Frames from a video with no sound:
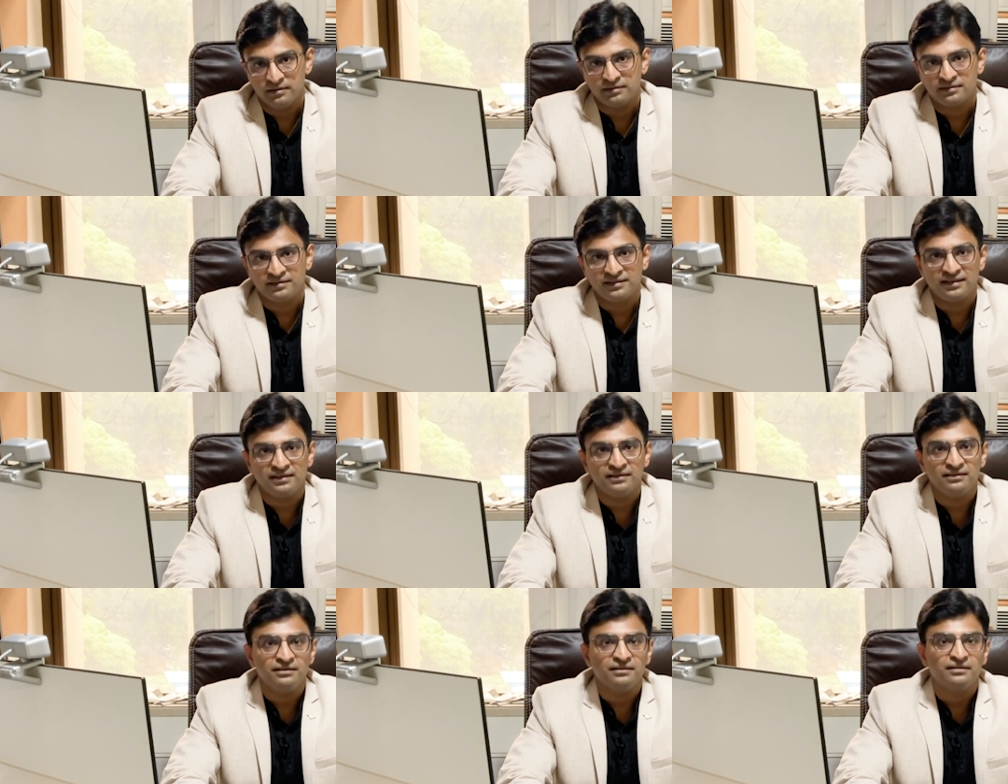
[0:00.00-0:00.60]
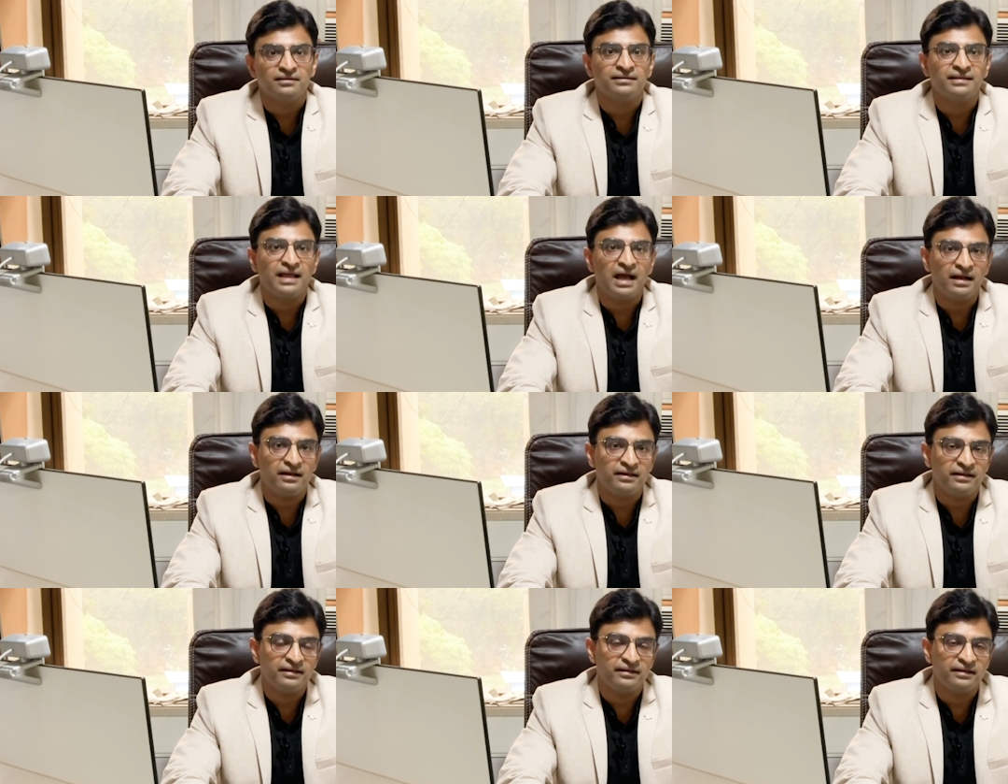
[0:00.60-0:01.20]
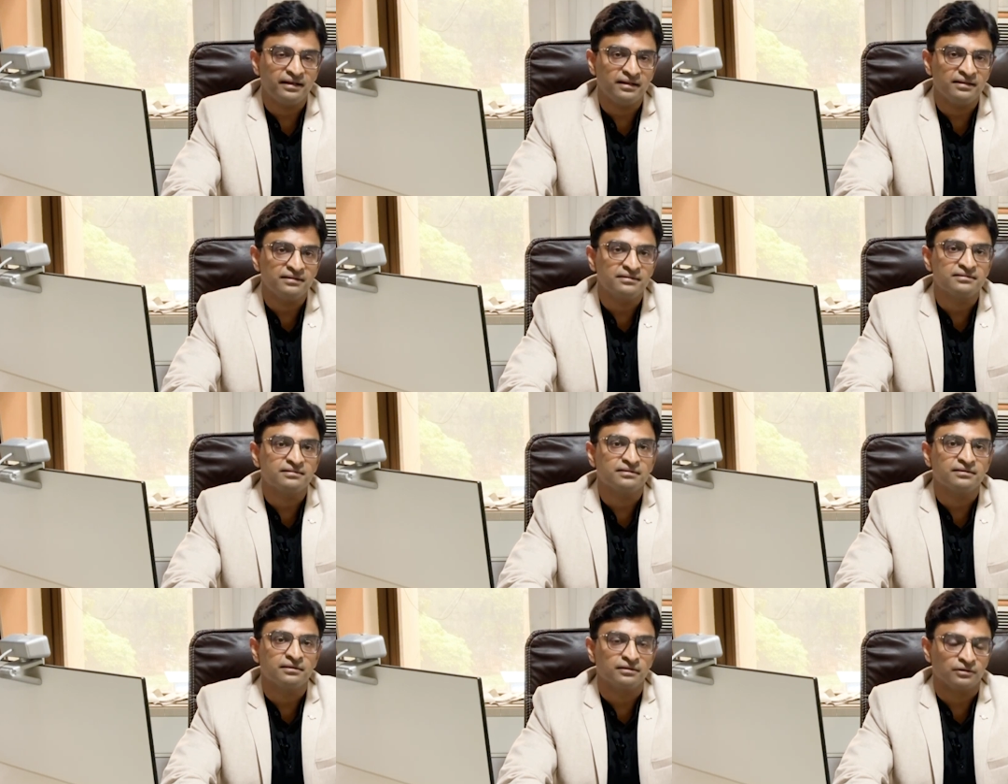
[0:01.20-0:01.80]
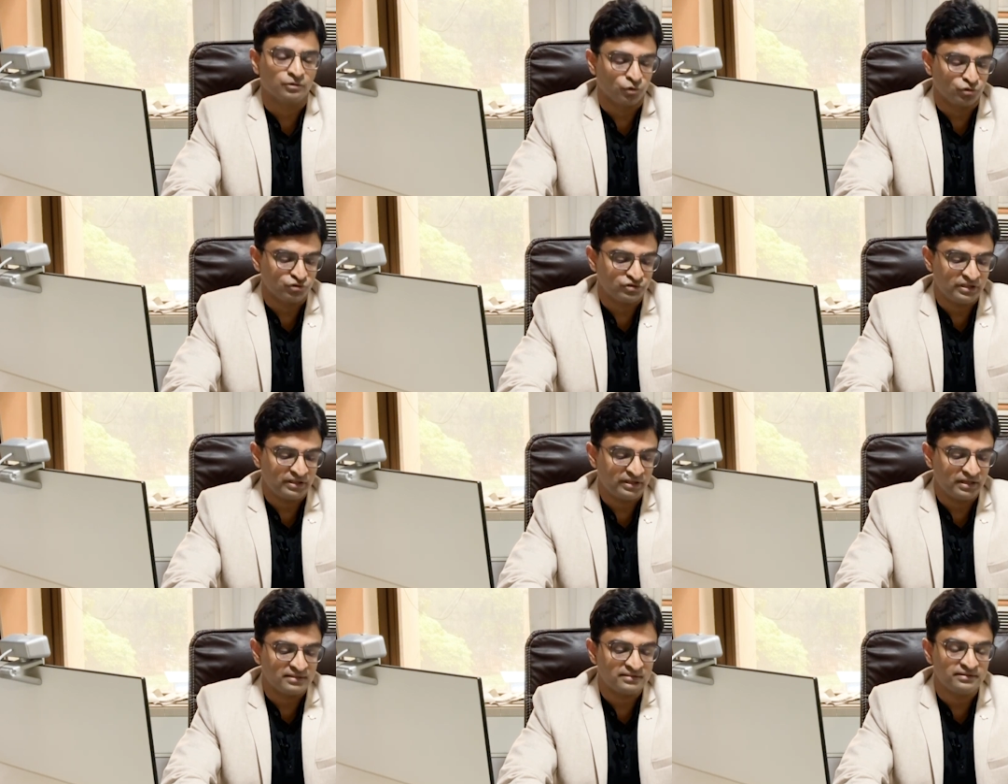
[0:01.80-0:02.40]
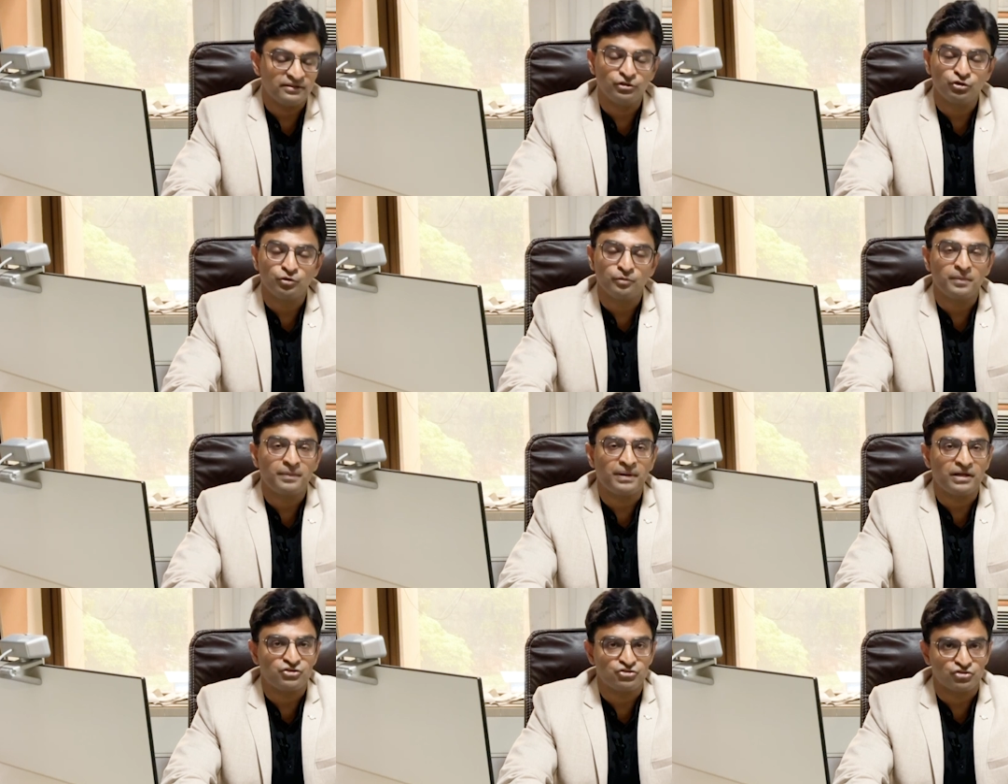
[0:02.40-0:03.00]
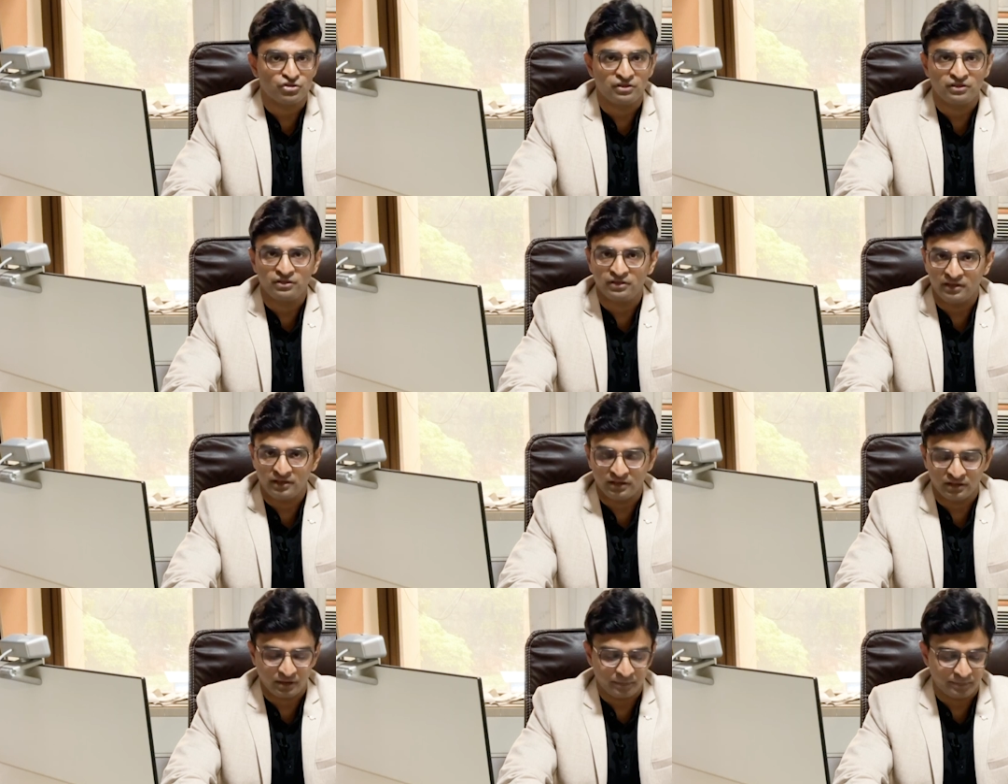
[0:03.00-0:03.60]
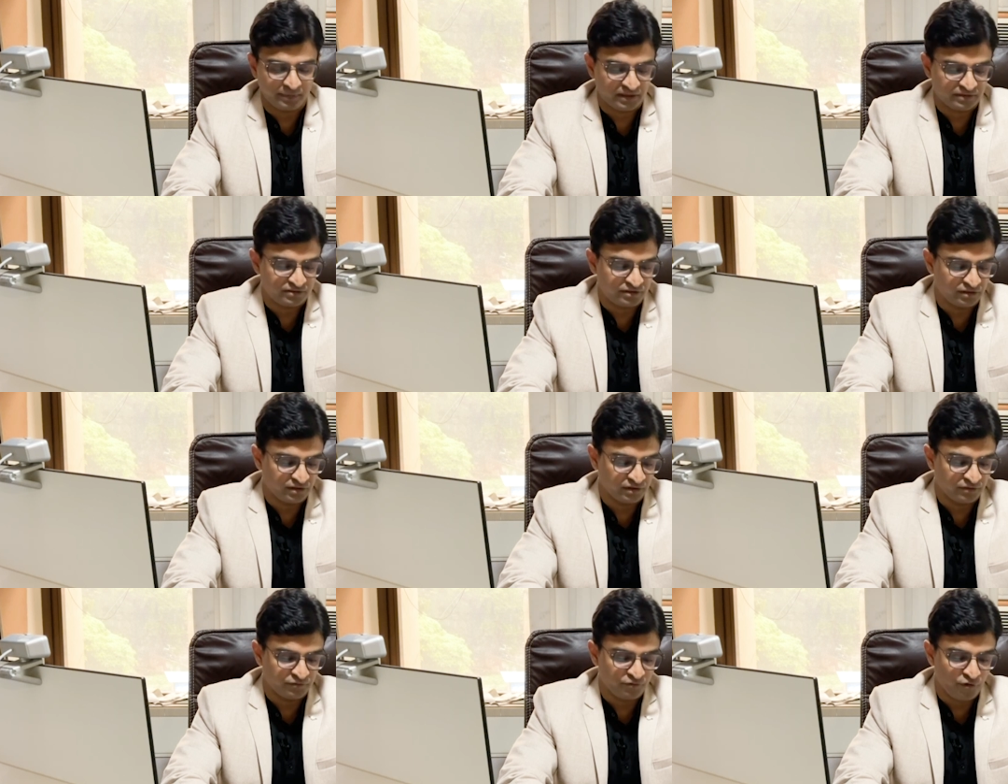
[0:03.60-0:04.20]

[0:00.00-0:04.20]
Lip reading: then that details, those details need to be mentioned in the income tax return